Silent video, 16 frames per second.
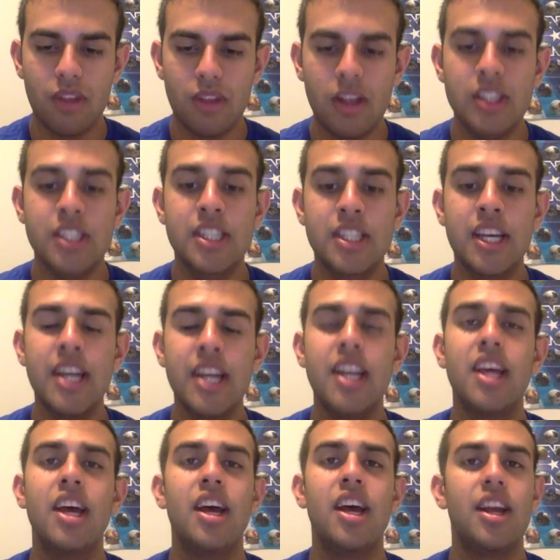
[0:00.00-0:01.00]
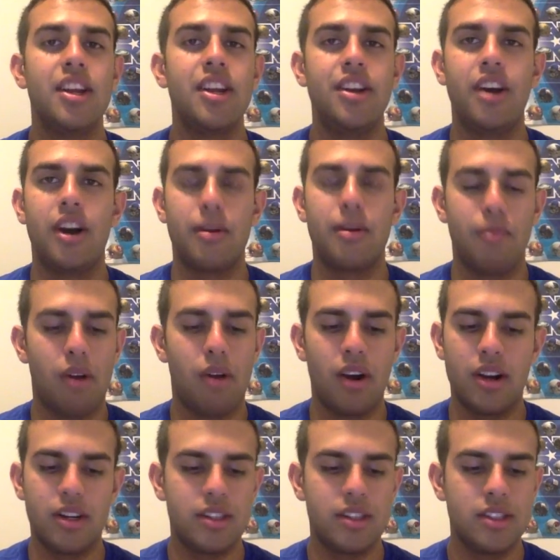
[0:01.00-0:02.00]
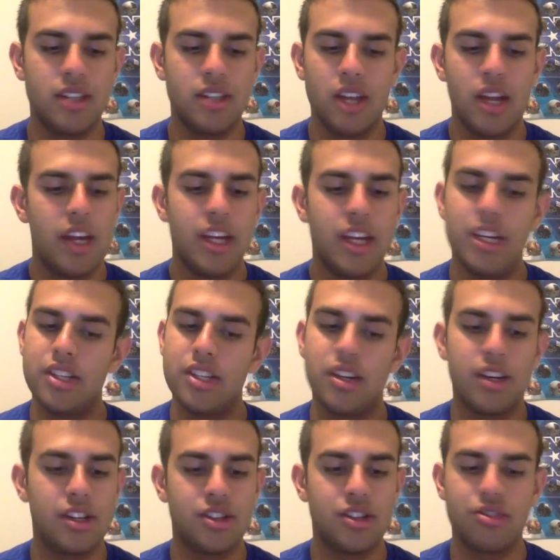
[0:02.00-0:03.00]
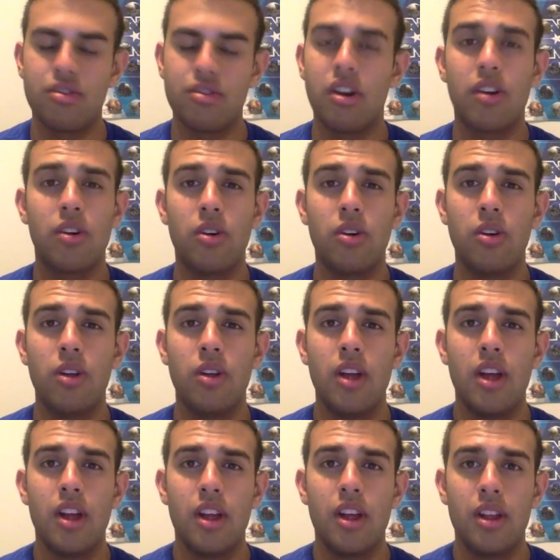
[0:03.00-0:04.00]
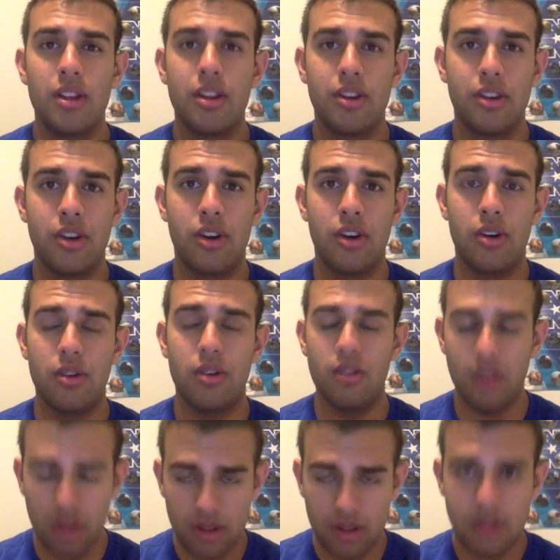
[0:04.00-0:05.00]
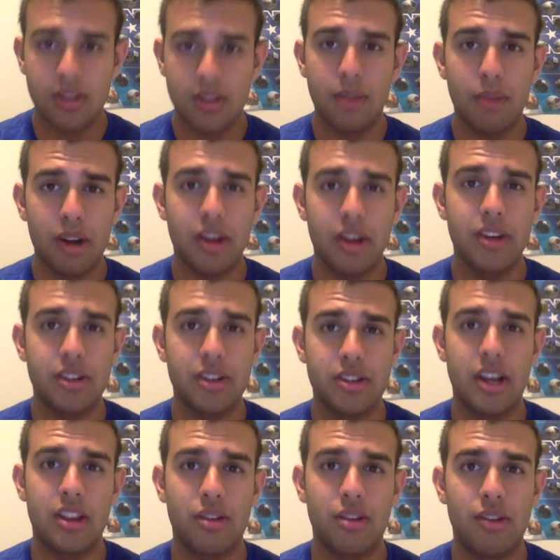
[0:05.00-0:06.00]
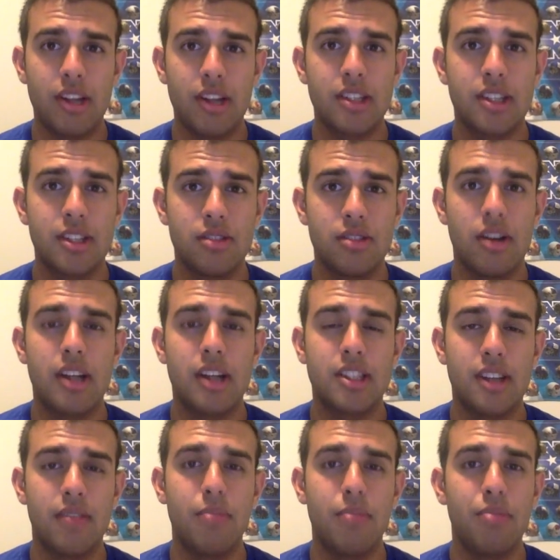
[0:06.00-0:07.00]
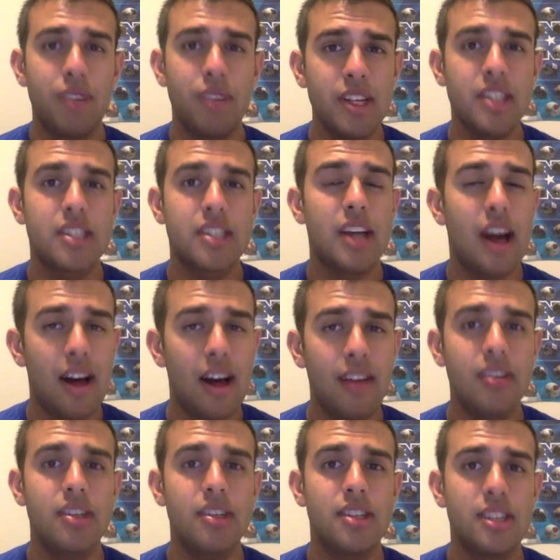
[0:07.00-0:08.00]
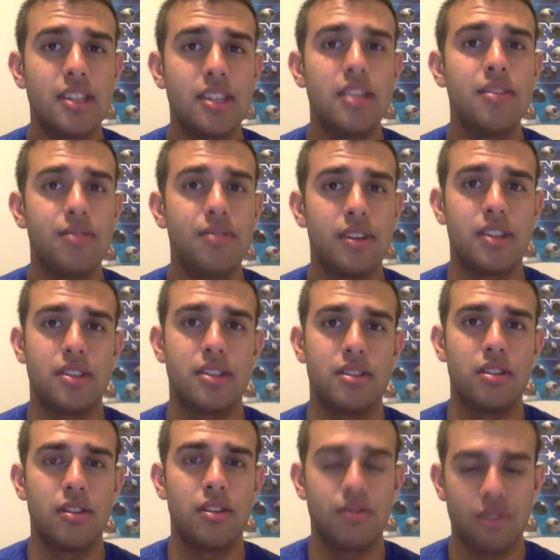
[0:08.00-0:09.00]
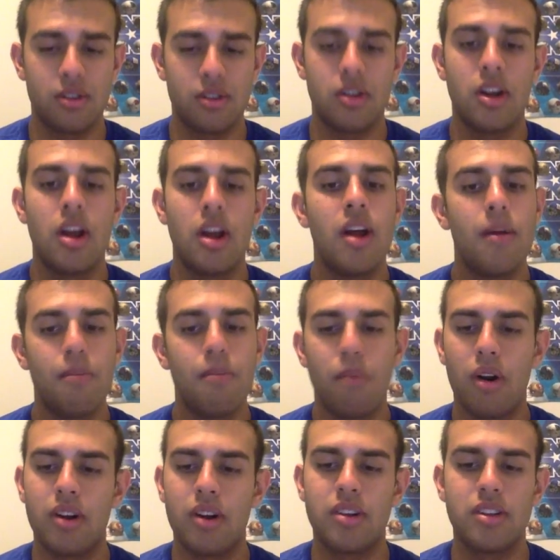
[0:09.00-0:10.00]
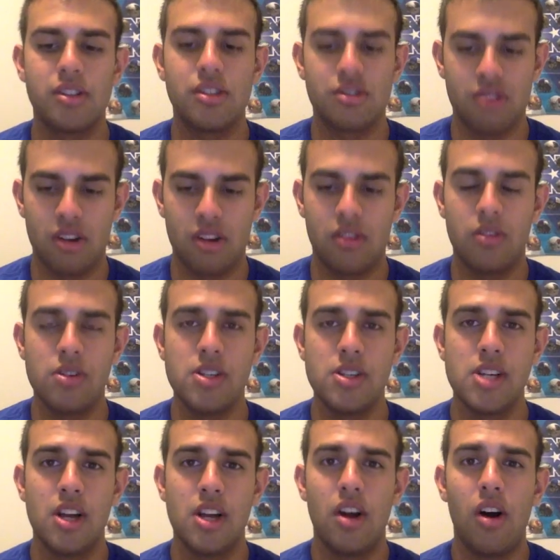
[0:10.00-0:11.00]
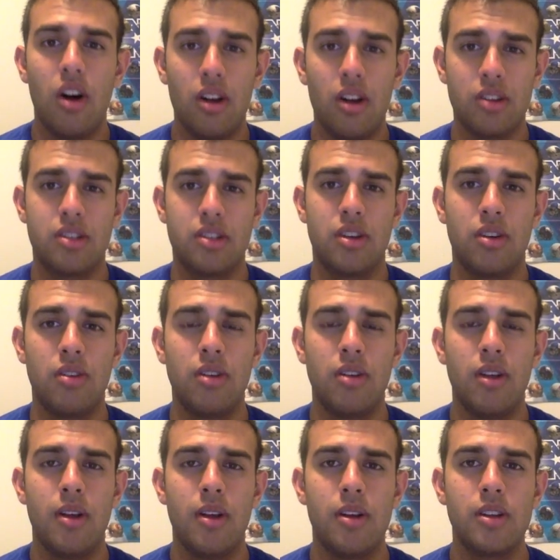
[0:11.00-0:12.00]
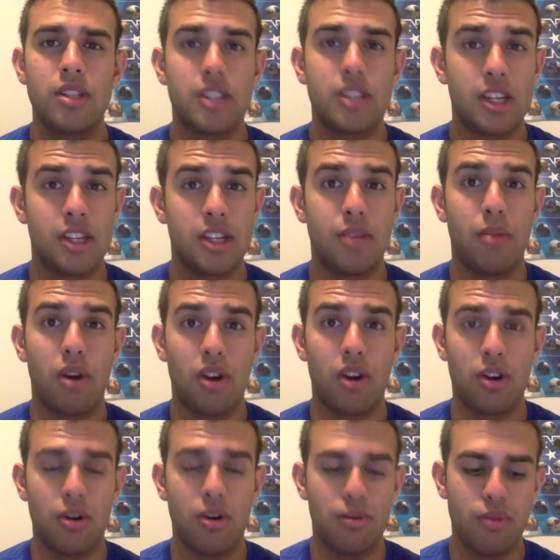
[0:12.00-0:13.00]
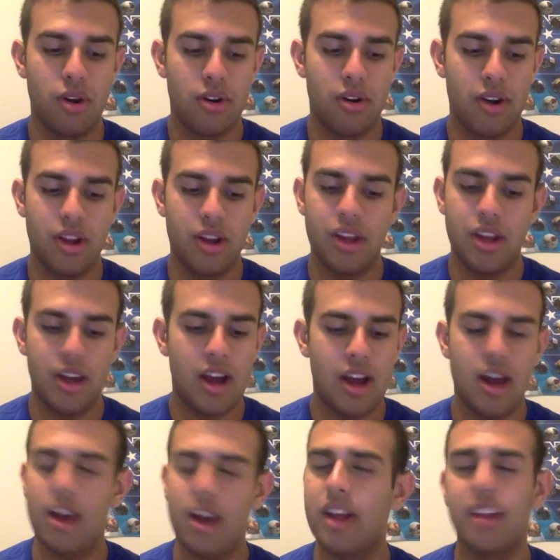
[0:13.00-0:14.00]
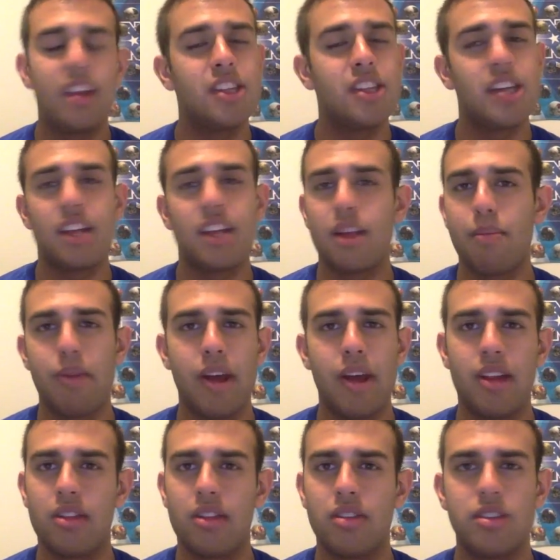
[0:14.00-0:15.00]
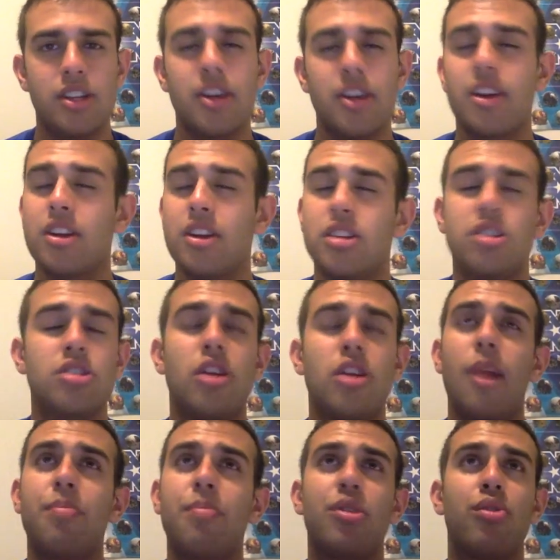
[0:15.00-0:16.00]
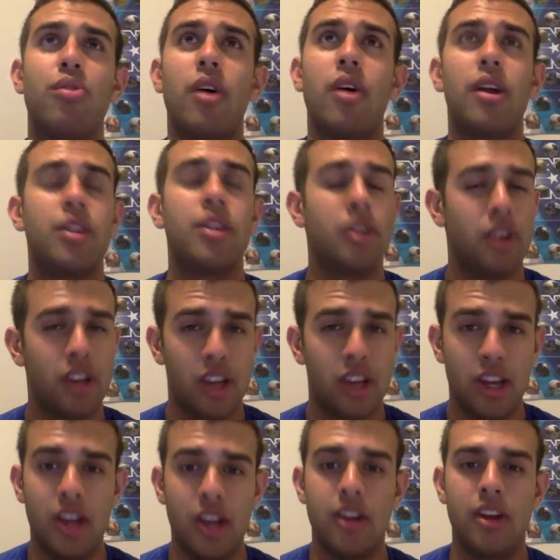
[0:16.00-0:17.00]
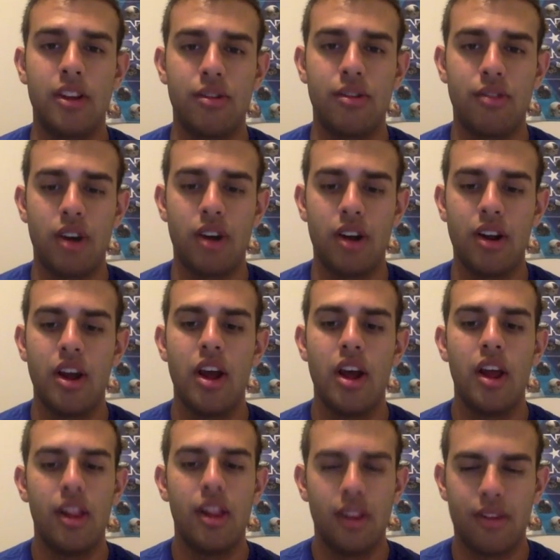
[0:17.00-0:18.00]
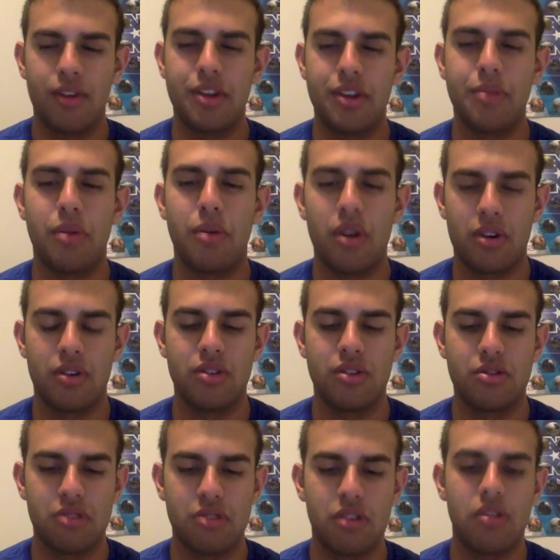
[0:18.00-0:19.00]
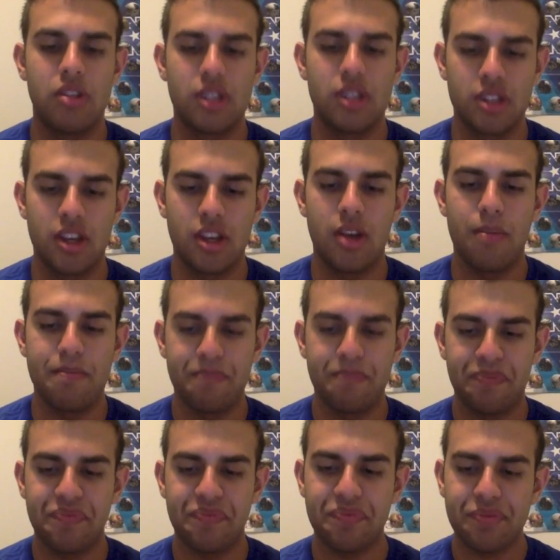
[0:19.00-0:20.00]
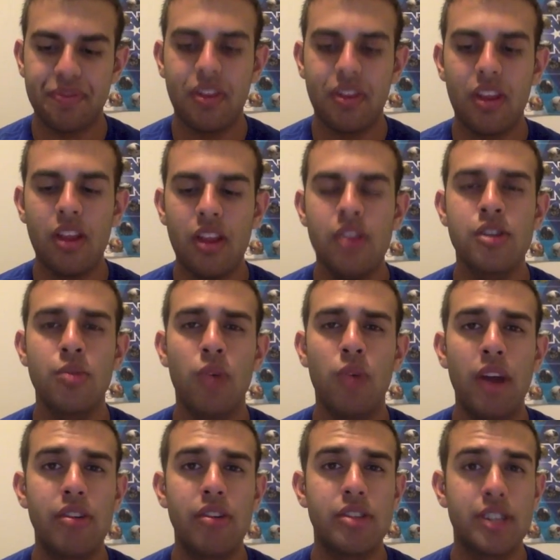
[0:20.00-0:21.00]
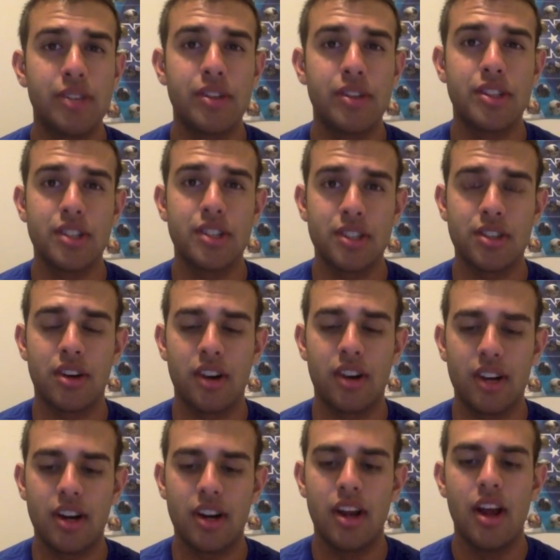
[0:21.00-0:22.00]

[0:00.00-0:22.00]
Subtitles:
Sit Doug Martin. He's going to struggle. The Buccaneers are at the Redskins, who actually have a pretty talented defense. Look for Martin to struggle. Also, sit DeMarco Murray. Yeah, he's at the Panthers. They're going to stop the run. They're going to key in on the run. Look for DeMarco to struggle this game. Some wide receivers to start.